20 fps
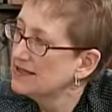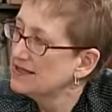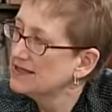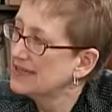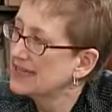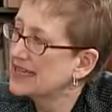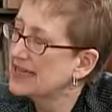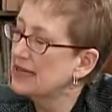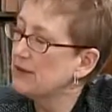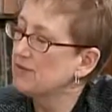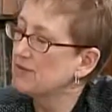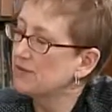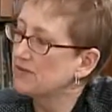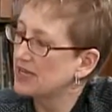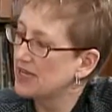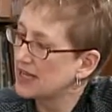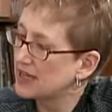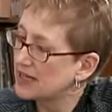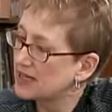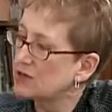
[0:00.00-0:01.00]
to keep
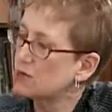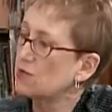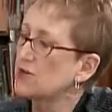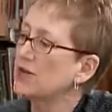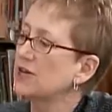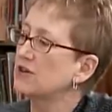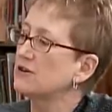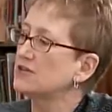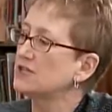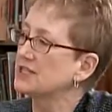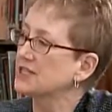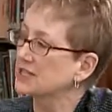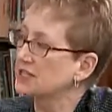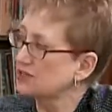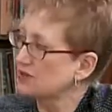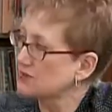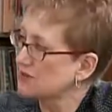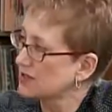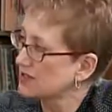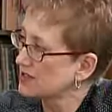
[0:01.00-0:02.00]
the reader's
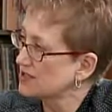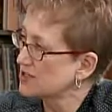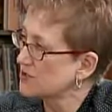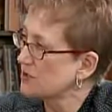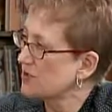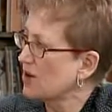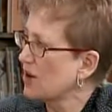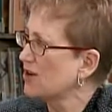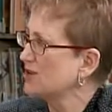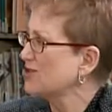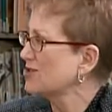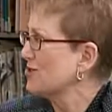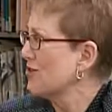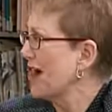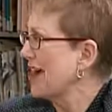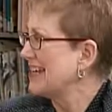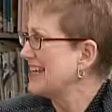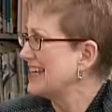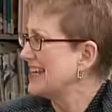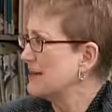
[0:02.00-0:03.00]
interest, but also
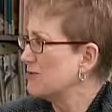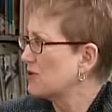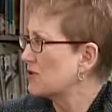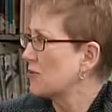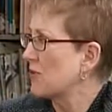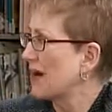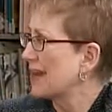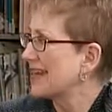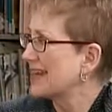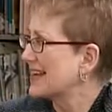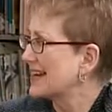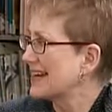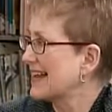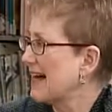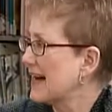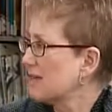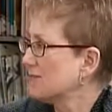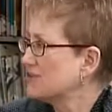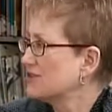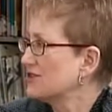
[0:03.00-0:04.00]
how do you keep cranking it
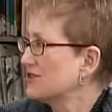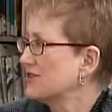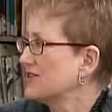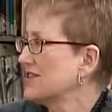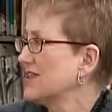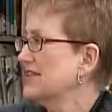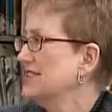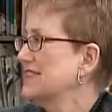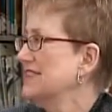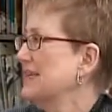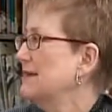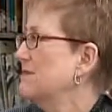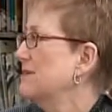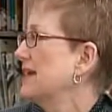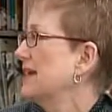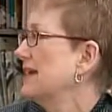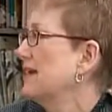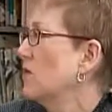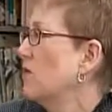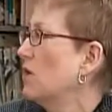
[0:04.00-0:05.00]
up so that things keep
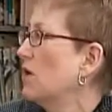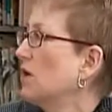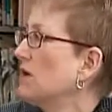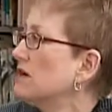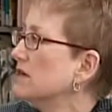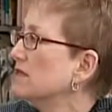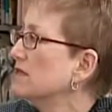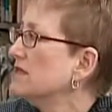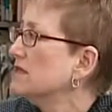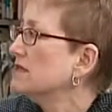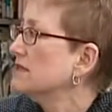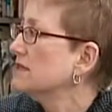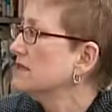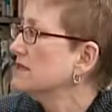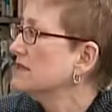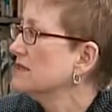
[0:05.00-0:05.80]
getting worse?